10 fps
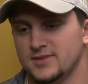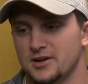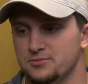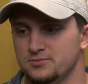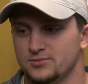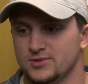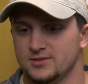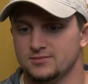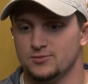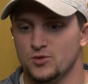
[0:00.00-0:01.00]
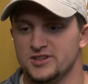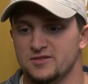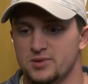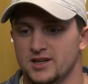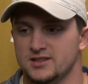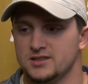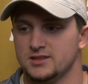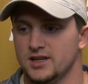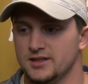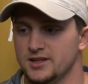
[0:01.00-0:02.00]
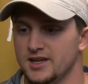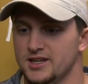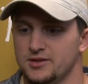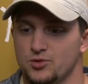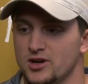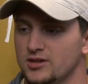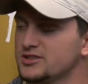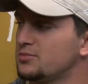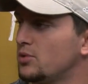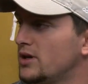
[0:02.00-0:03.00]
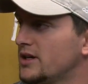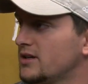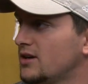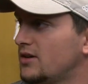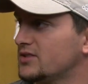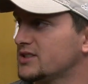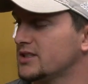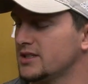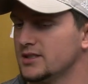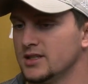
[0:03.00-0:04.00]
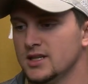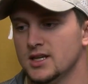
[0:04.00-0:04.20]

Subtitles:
I wouldn't have picked anywhere else to play, obviously, and